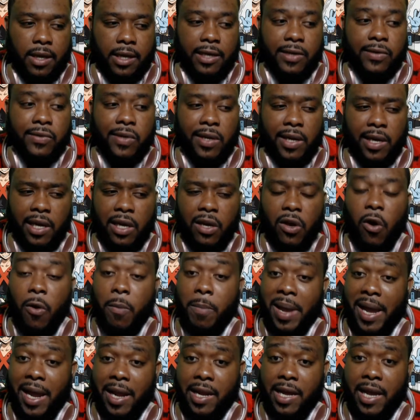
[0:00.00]

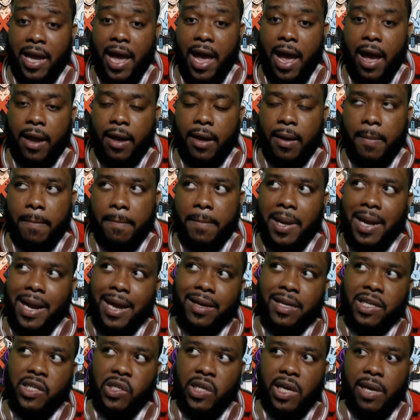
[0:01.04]
egomaniac, but
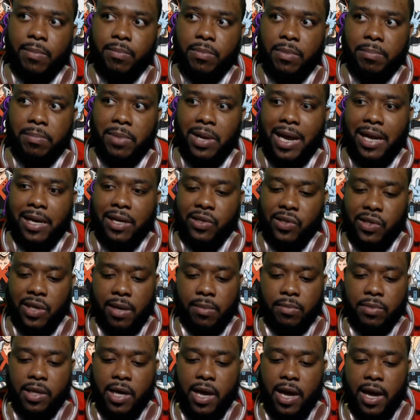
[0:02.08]
at the
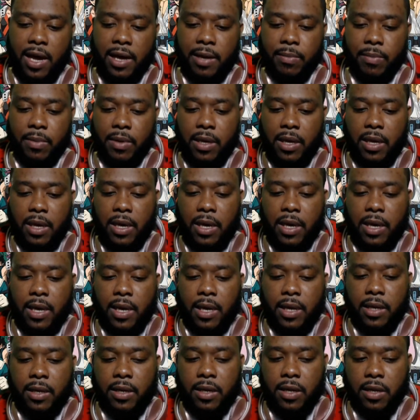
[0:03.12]
same time,
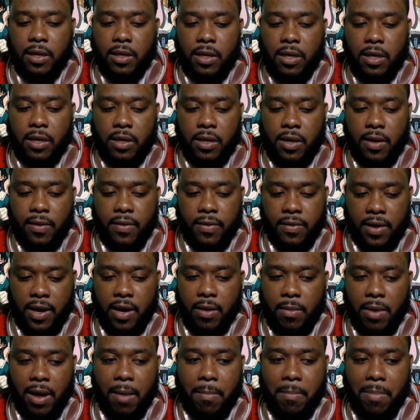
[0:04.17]
the
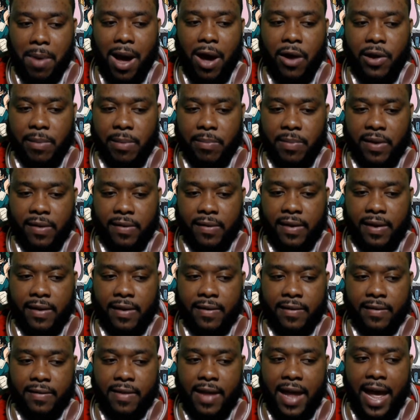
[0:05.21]
thing about him
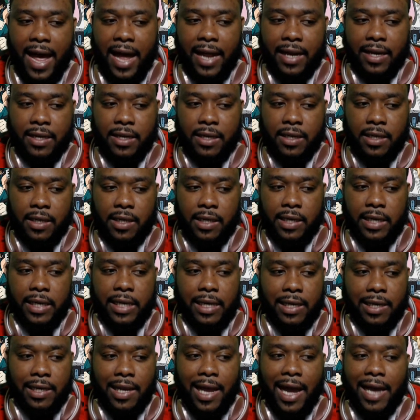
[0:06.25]
is that
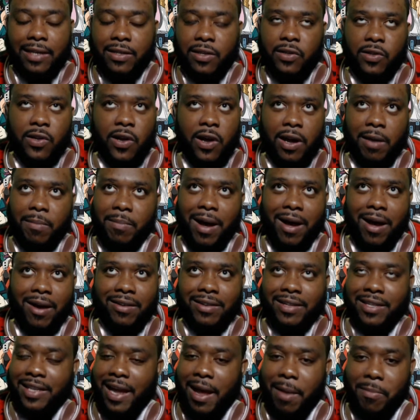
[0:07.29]
he likes to talk
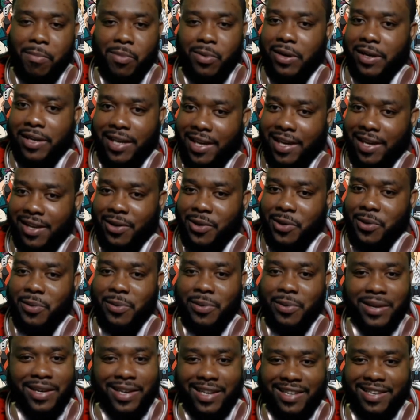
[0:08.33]
about, I'm gonna kill
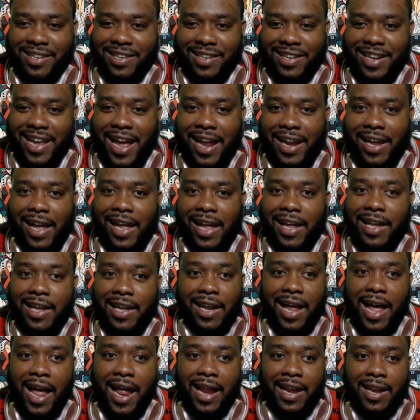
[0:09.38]
you and this and that,
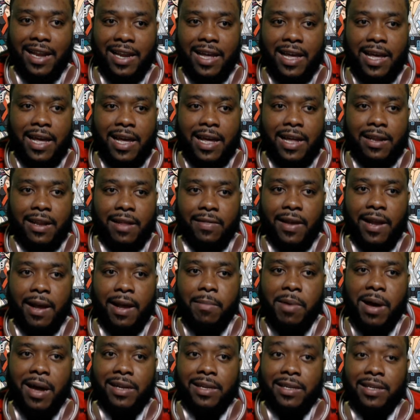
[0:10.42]
and the thing
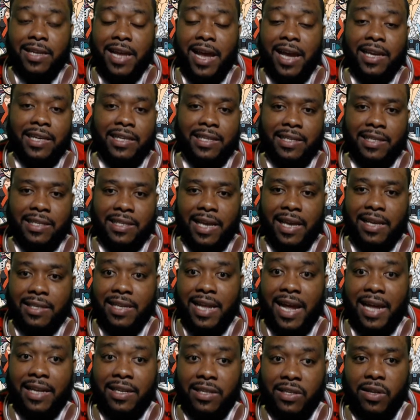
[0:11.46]
about it is that he
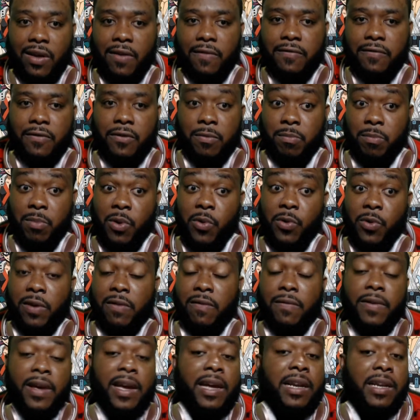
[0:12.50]
says that stuff to
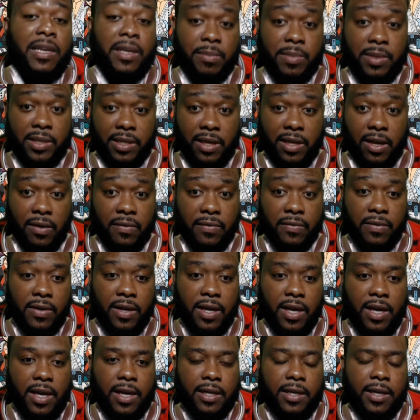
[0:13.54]
motivate himself.
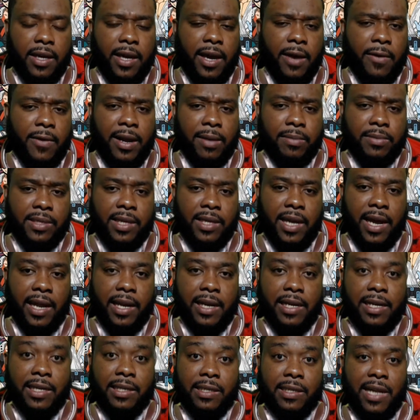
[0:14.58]
You get what I'm
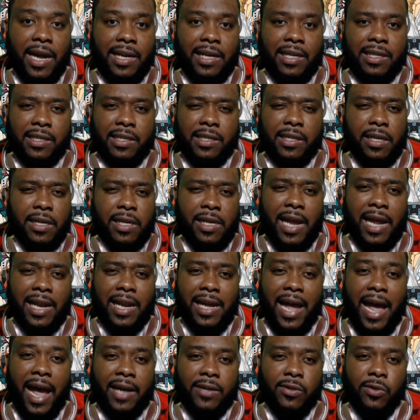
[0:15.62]
saying? It's not necessarily that
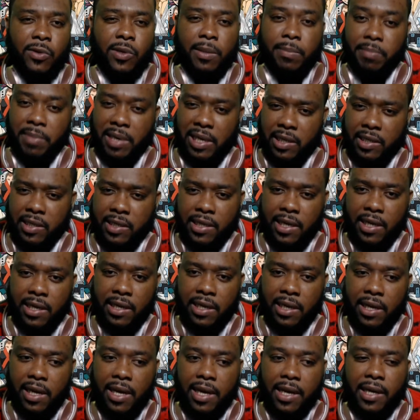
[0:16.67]
he actually means
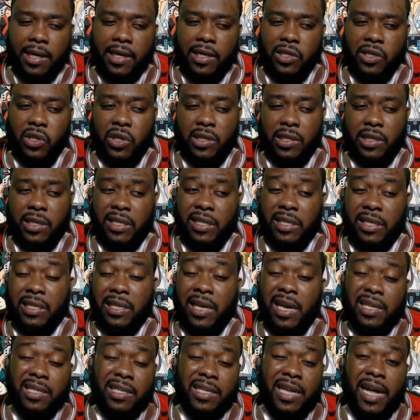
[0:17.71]
it. It's just he
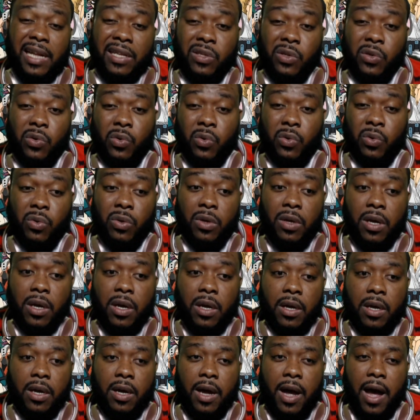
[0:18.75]
says that to
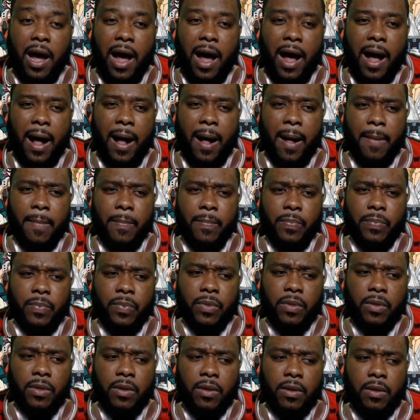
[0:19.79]
kind